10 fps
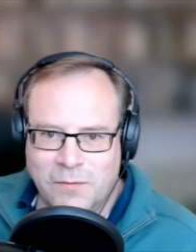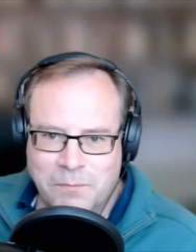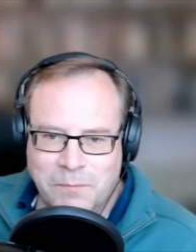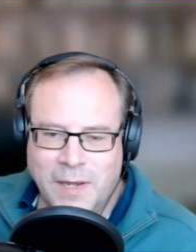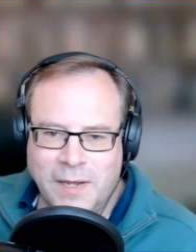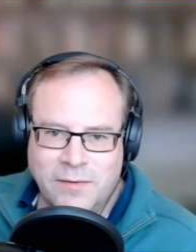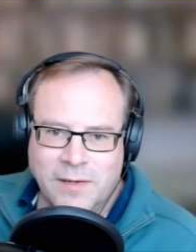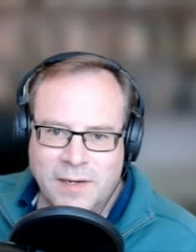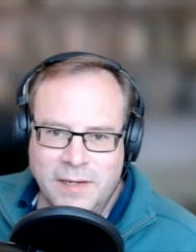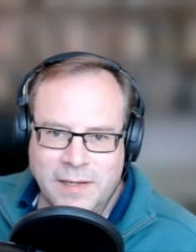
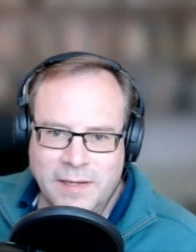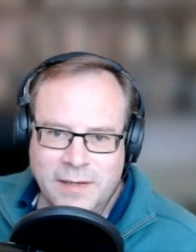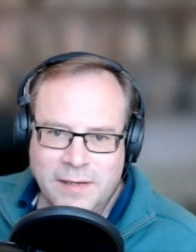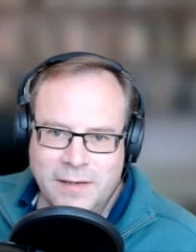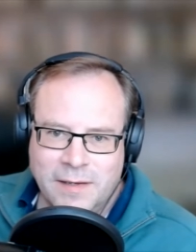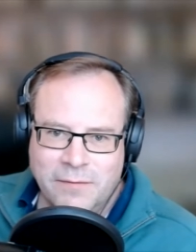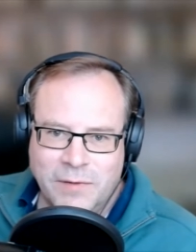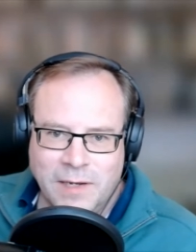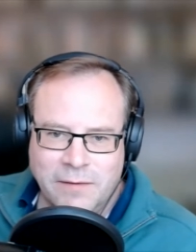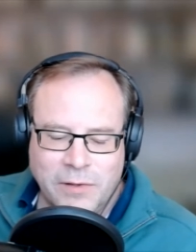basically have
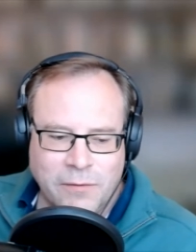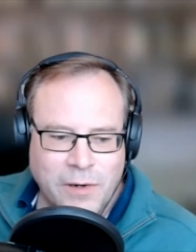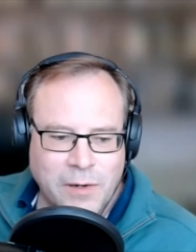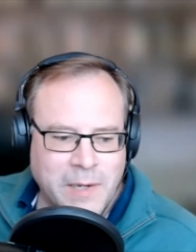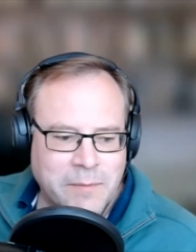delivered the roadmap.